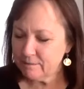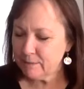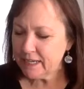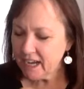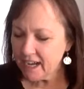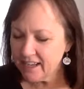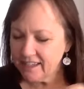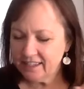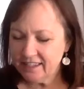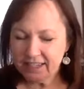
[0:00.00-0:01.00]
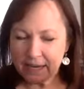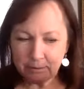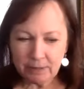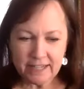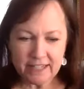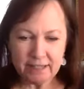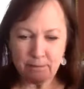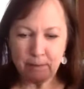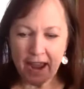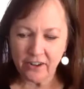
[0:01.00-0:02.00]
because the template is the
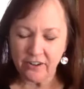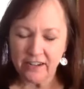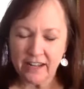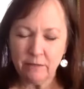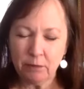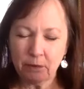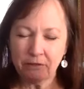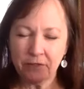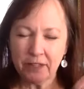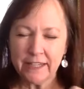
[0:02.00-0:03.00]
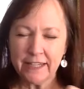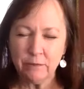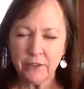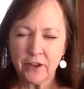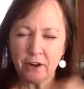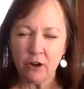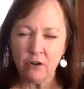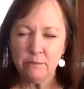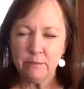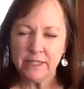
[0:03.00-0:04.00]
pattern. And when we fill it in with our
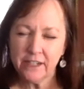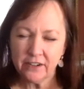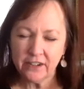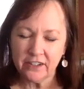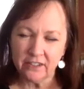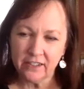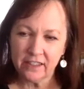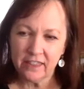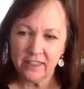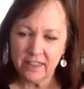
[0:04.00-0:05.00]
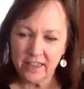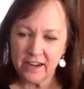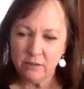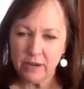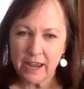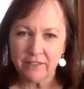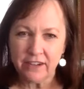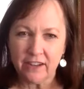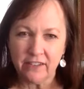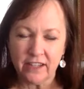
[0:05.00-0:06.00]
own material, then we have
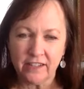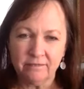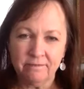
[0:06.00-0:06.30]
an outline.